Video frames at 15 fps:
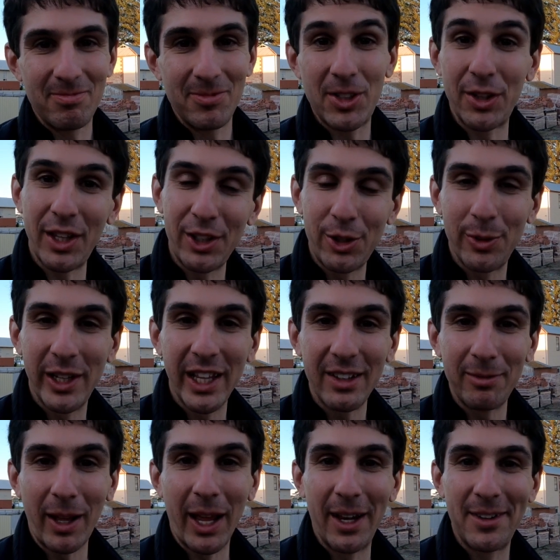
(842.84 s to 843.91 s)
So thank you
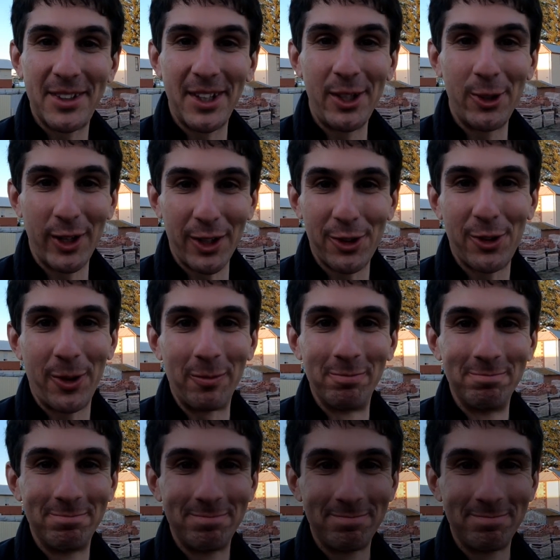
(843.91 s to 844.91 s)
again, and see you next time.